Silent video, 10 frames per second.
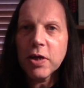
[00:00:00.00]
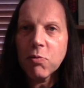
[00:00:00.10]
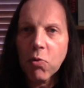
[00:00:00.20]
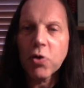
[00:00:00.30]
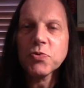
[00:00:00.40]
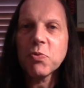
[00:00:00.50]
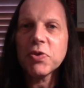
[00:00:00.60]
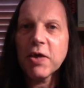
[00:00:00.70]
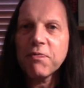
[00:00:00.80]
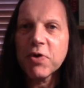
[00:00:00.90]
it was
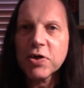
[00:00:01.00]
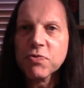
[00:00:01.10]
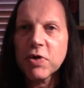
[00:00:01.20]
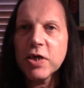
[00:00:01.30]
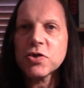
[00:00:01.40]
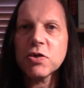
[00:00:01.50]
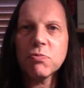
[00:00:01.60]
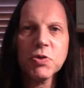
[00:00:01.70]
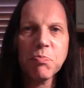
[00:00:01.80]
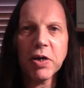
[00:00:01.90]
when they first released
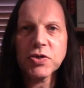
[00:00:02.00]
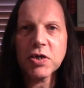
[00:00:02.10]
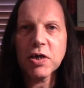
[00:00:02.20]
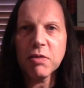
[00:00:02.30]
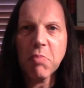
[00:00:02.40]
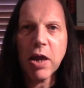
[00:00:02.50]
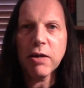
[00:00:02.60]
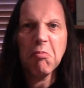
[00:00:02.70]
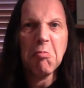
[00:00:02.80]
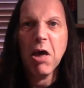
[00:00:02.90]
it, which basically meant